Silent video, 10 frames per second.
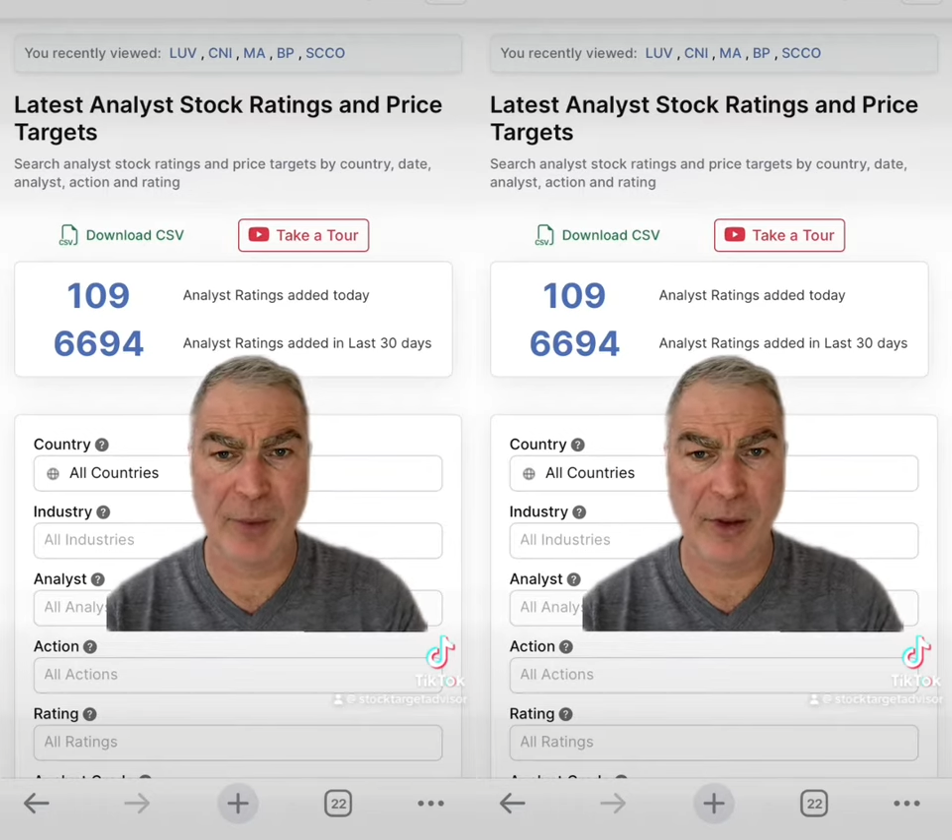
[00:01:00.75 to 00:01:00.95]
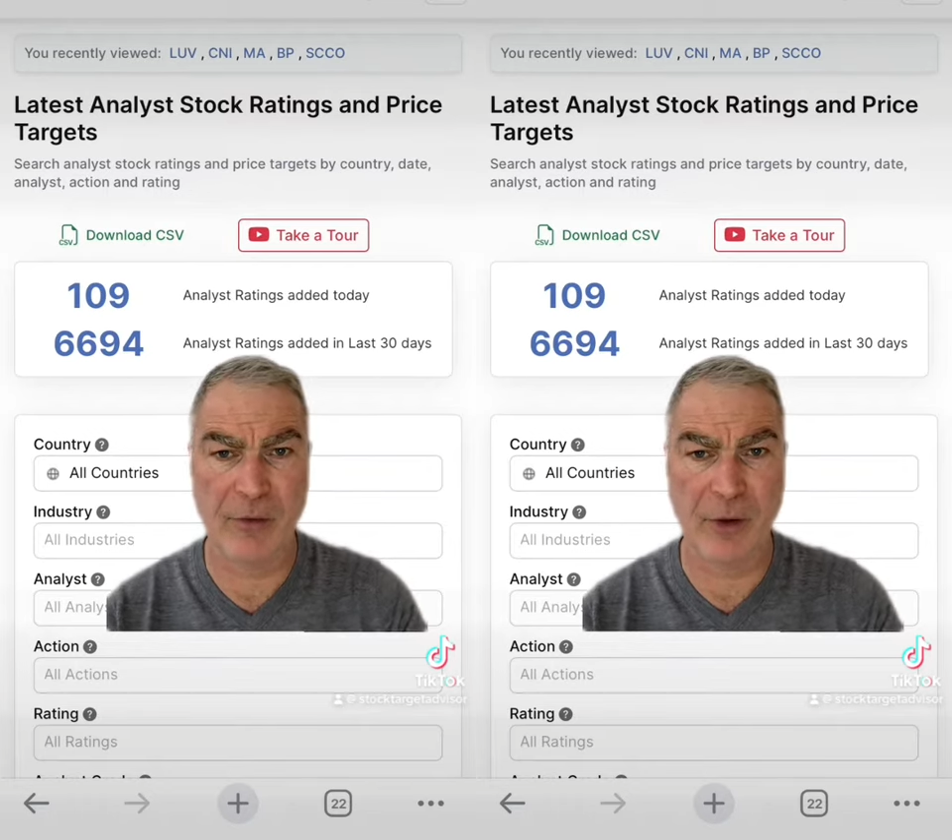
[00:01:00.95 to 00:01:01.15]
A
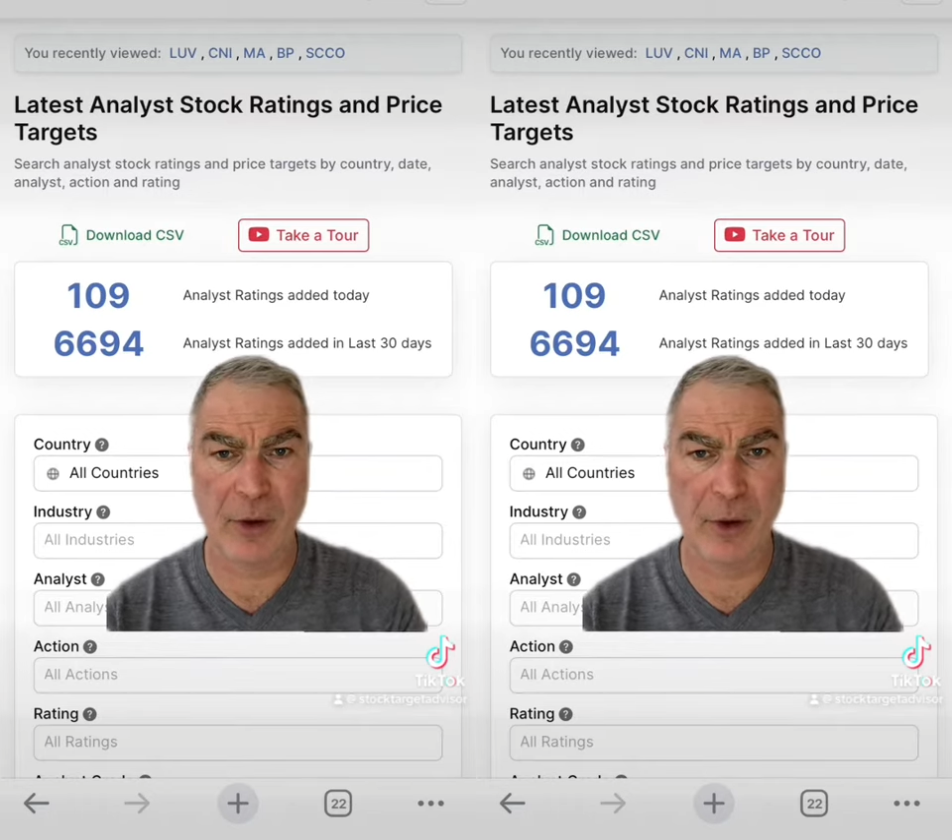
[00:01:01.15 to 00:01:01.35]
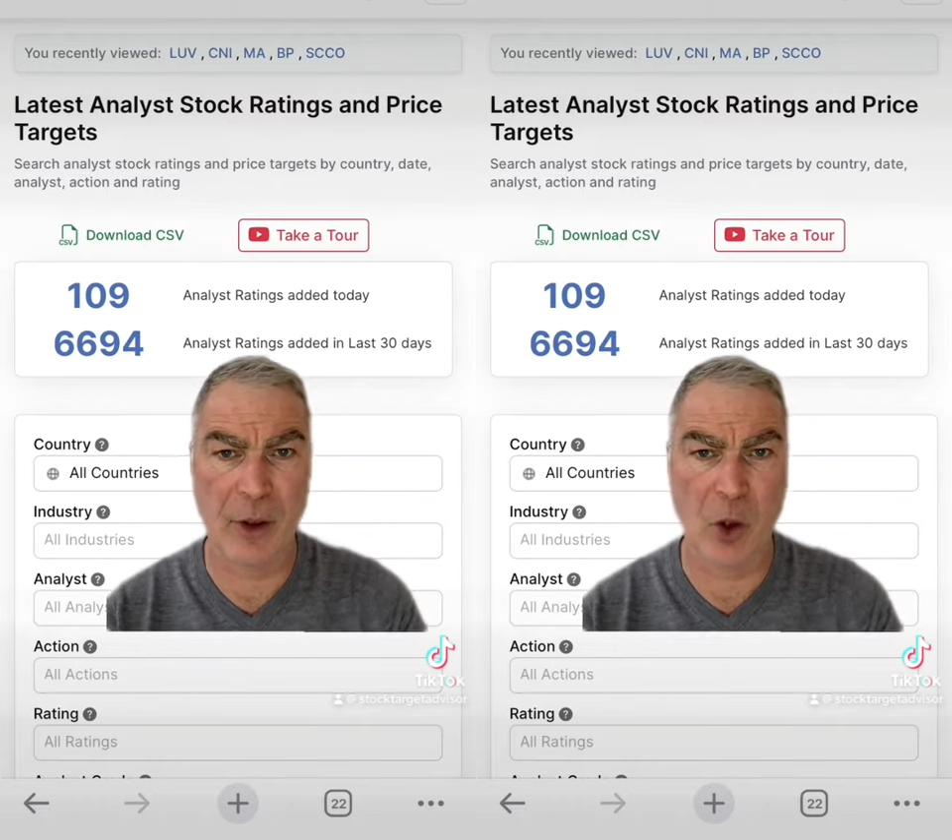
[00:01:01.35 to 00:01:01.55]
bit of
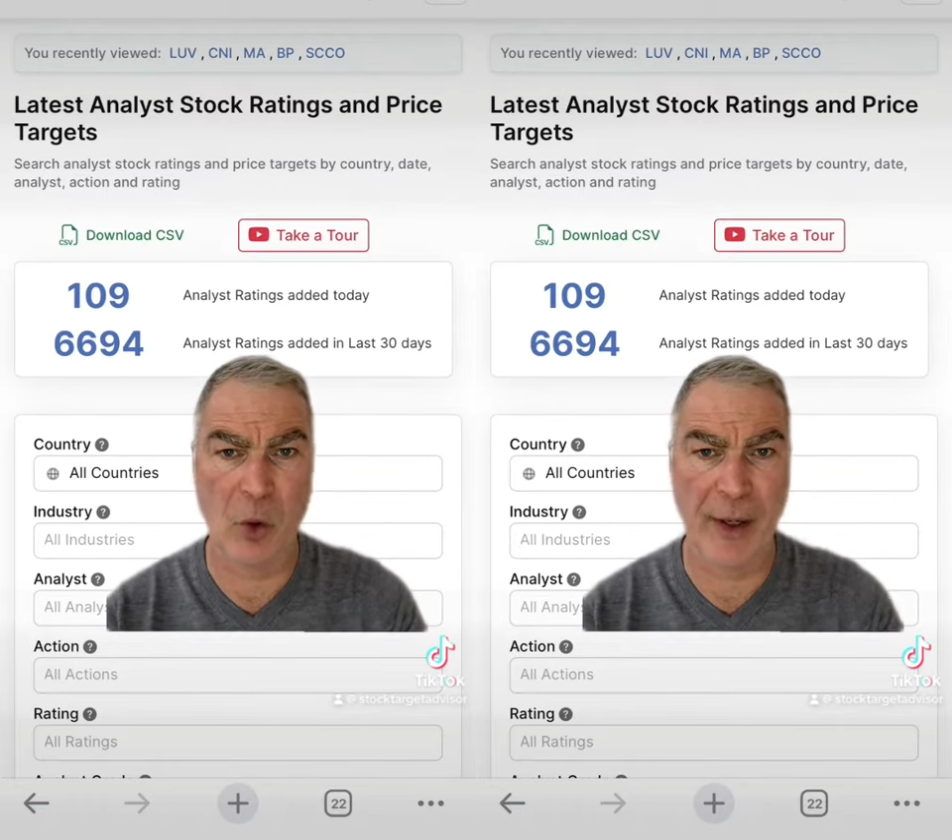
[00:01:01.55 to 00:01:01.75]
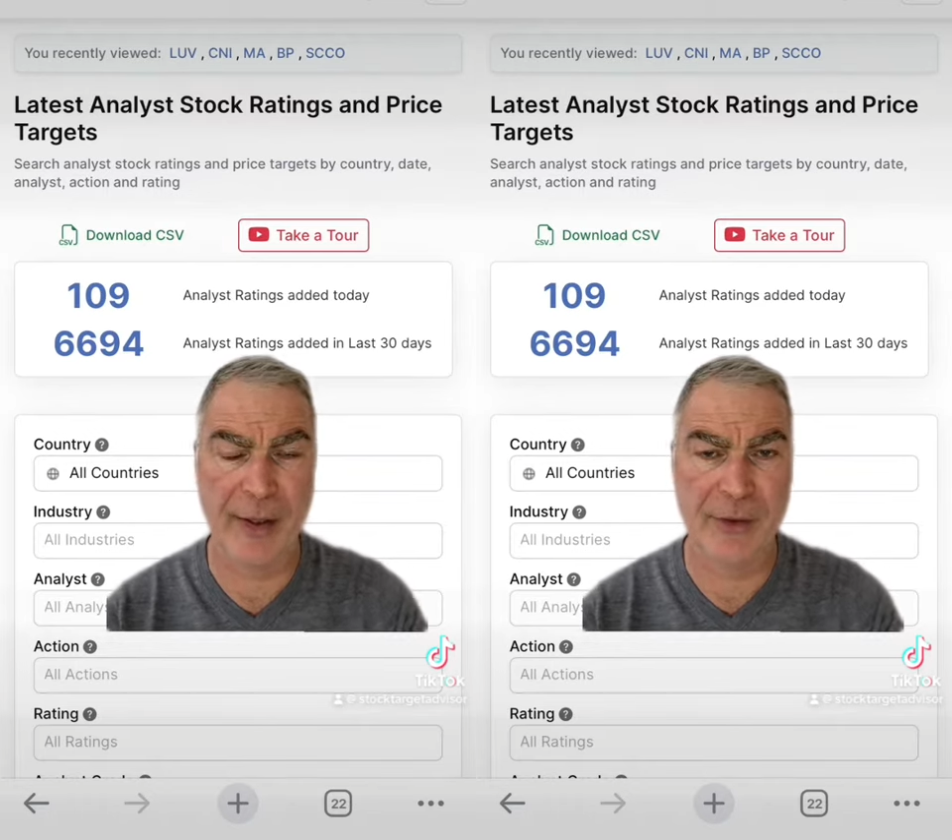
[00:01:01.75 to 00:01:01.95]
a
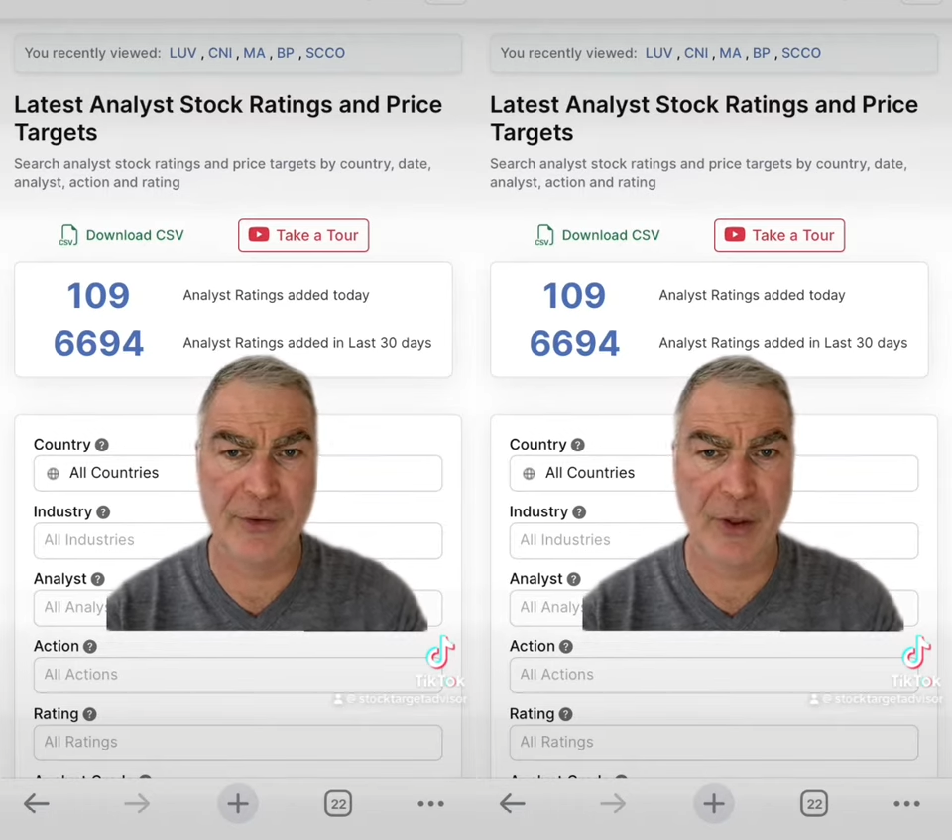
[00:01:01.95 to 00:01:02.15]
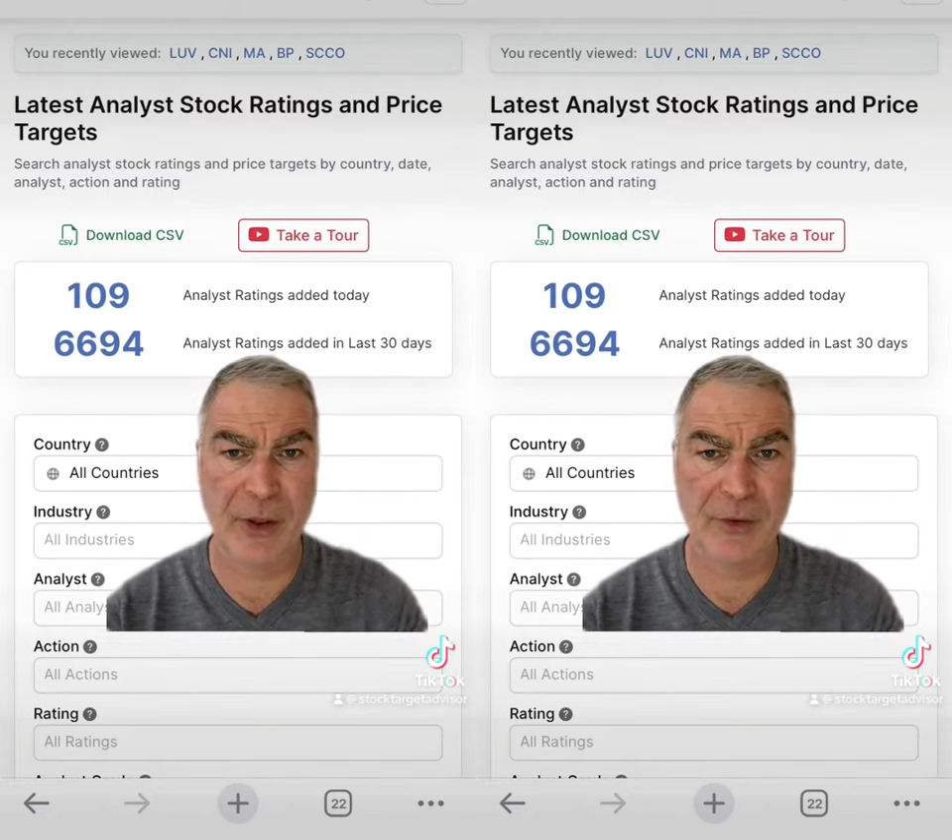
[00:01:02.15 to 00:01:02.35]
quiet uh,